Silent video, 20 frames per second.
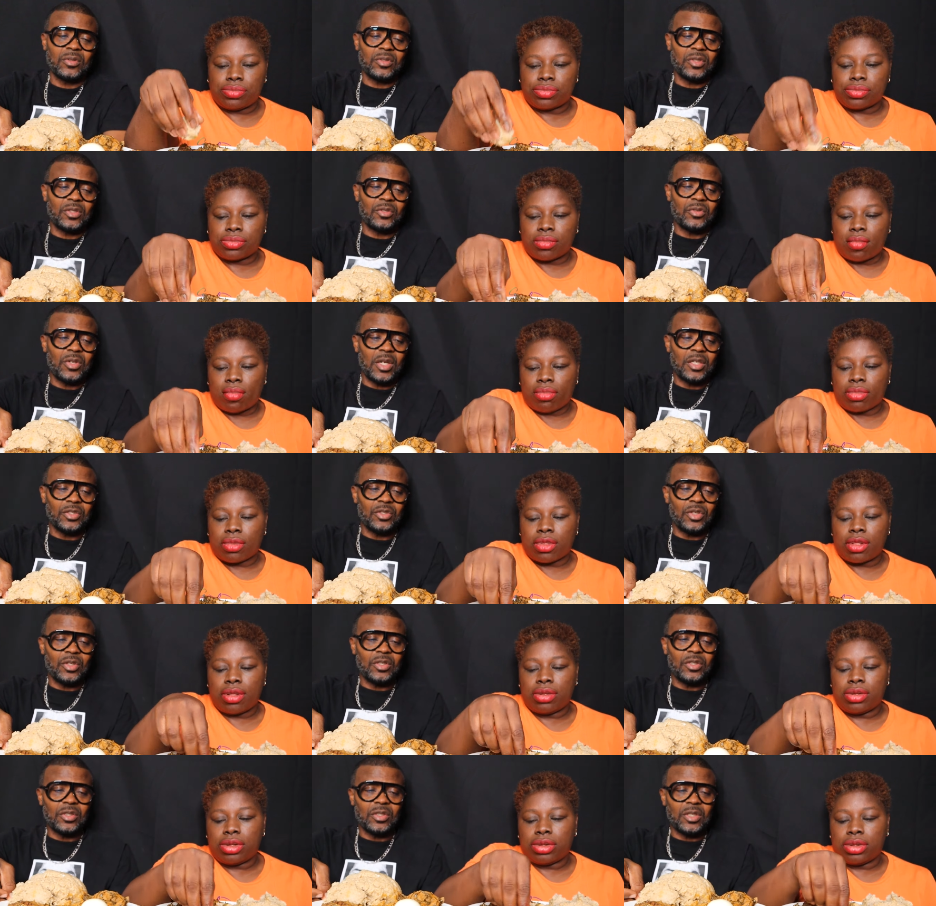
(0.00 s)
Speaker 1: since you're
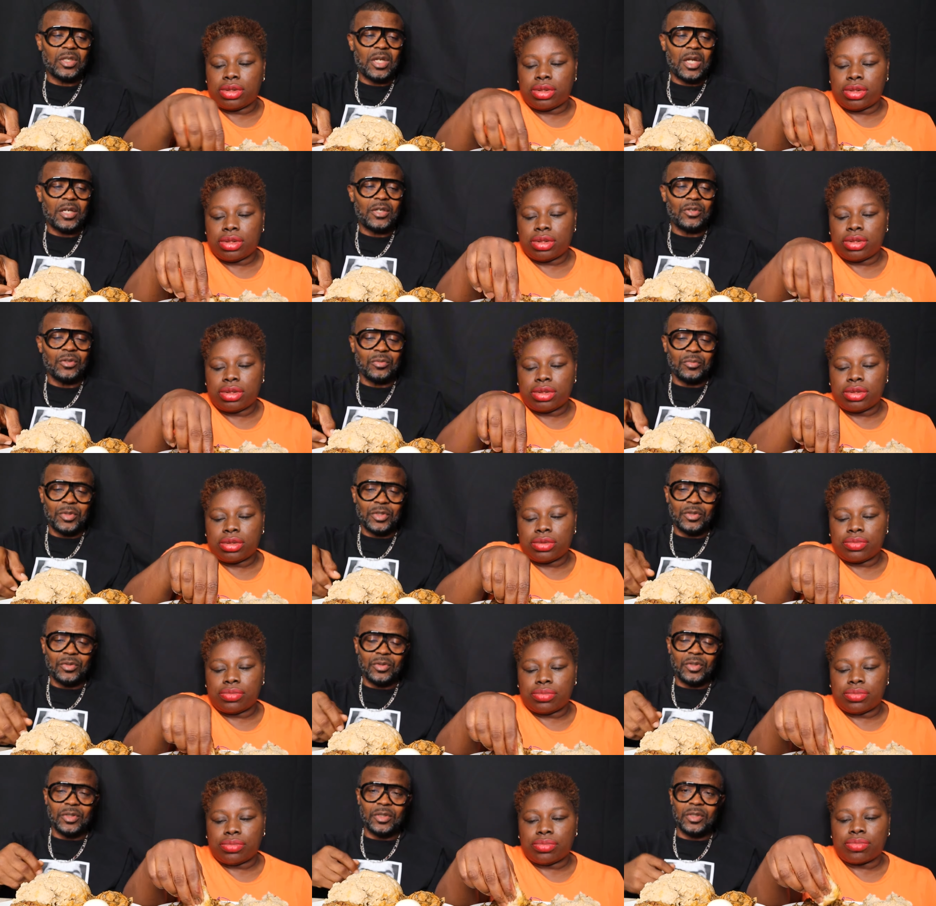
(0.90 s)
enjoying the curry, we'll
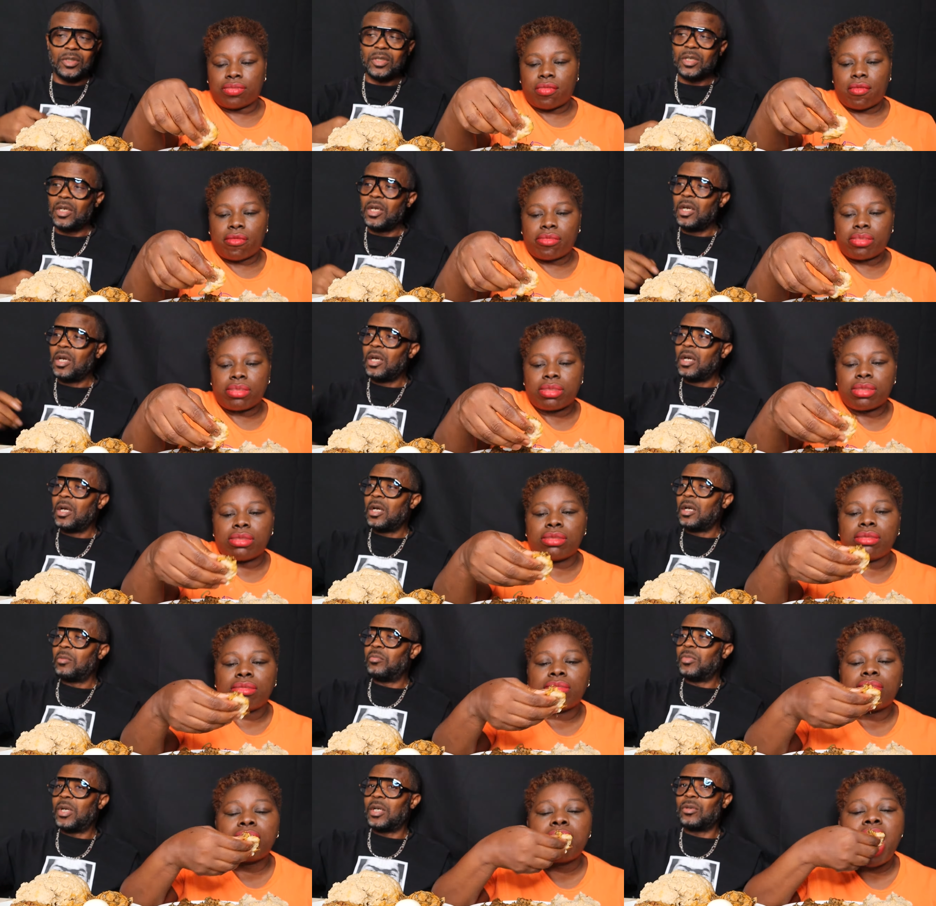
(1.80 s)
give it.
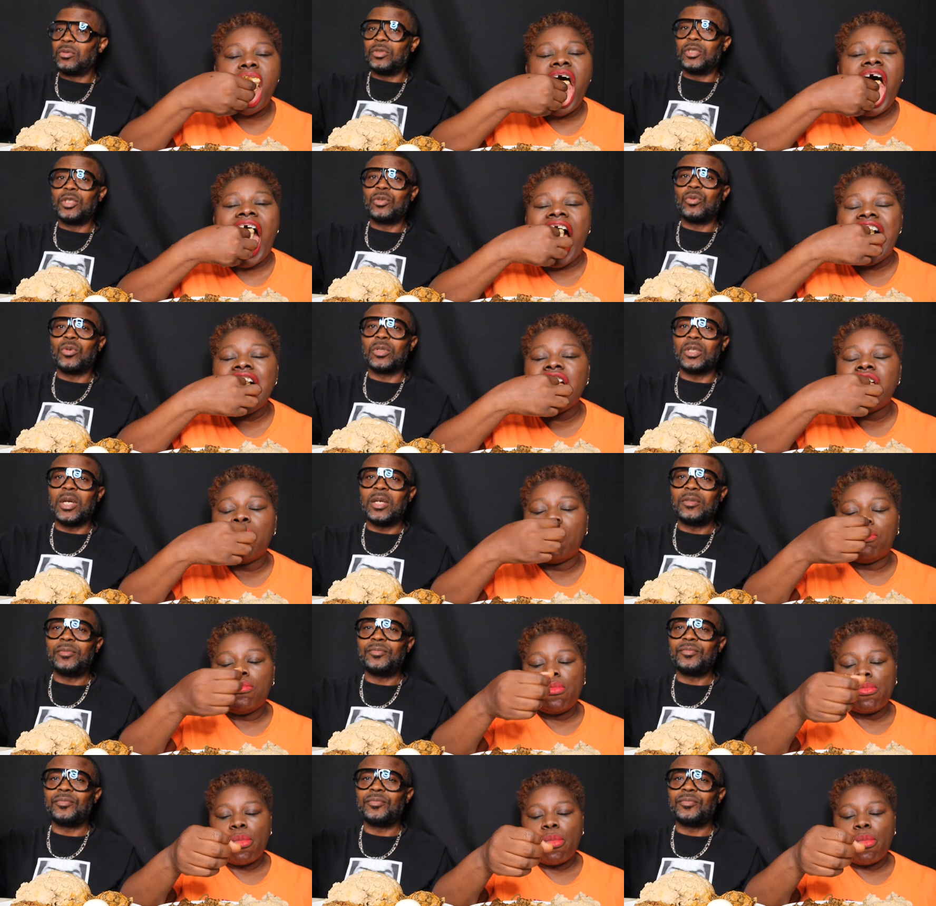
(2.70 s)
Me, I go drink water.